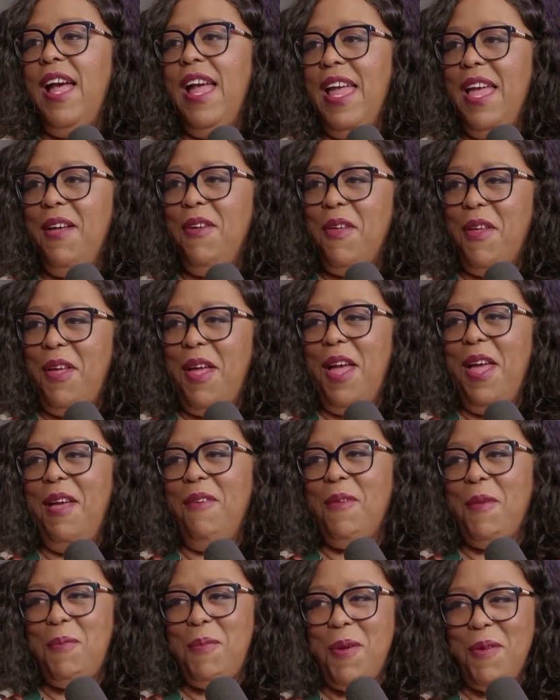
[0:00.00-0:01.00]
I
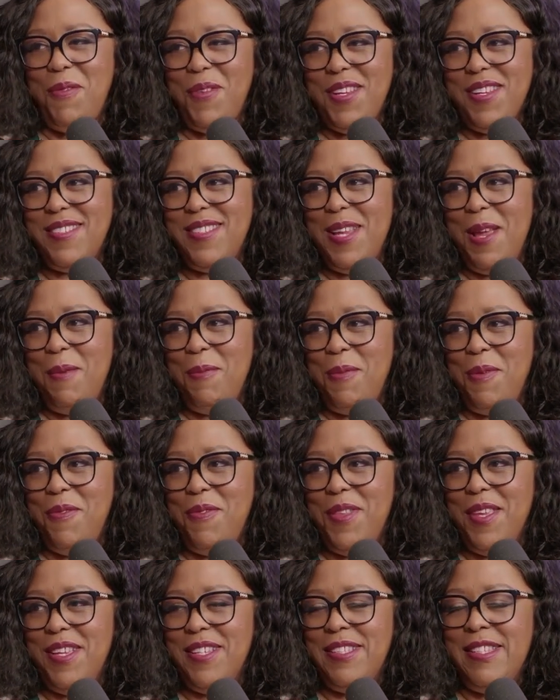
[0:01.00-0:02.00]
have a perfect example
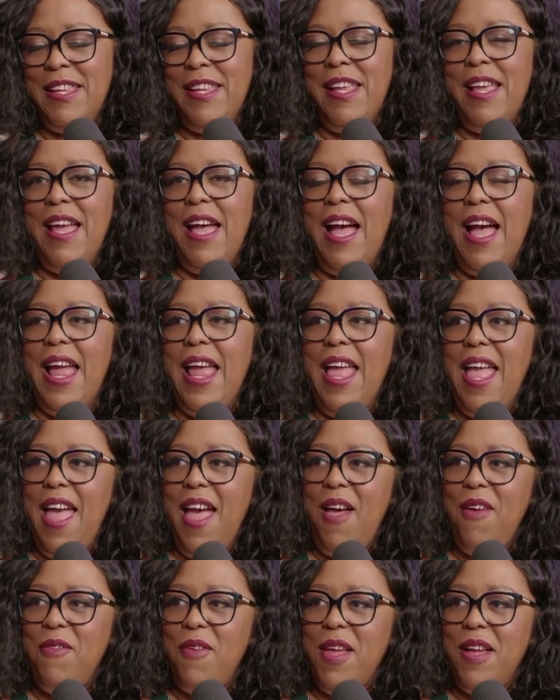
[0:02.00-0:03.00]
of this. I
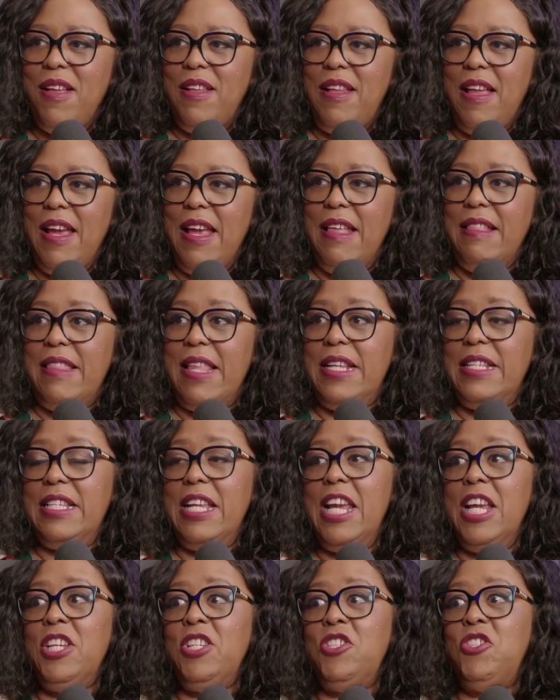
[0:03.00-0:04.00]
have a client
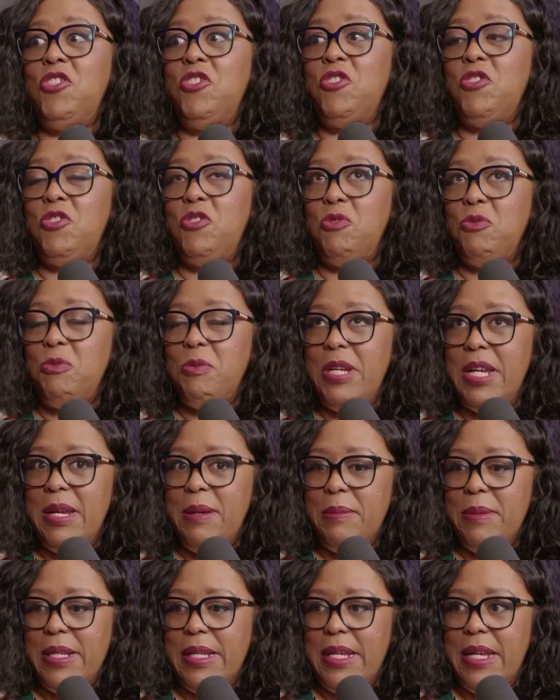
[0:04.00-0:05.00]
that's
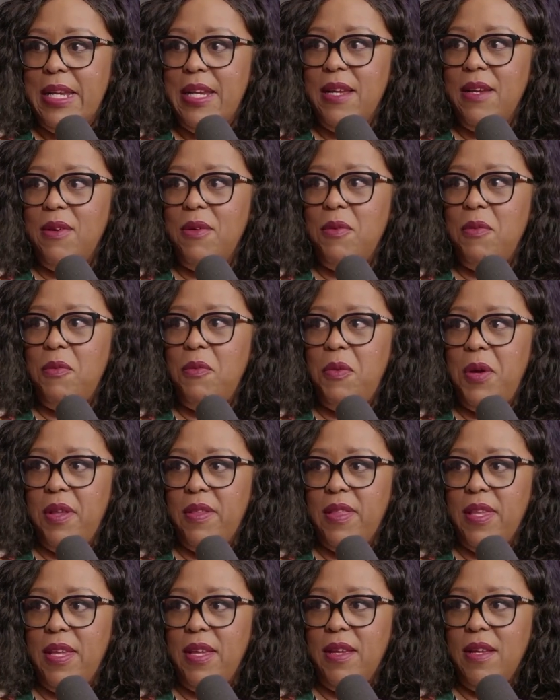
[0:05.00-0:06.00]
extremely
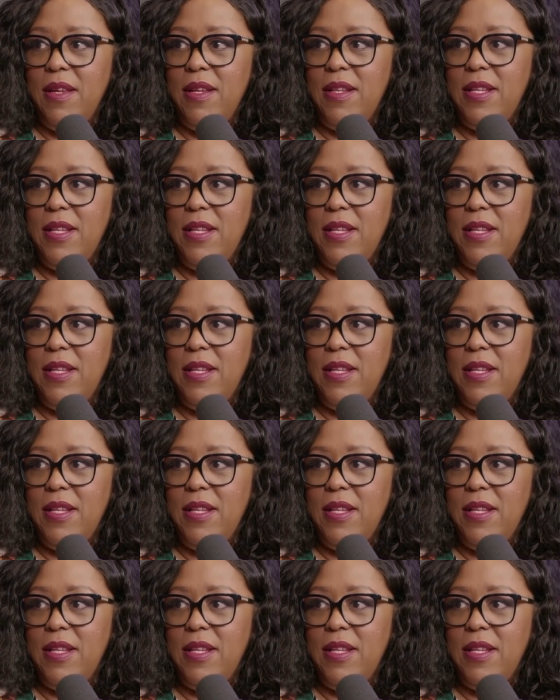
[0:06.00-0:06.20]
wealthy.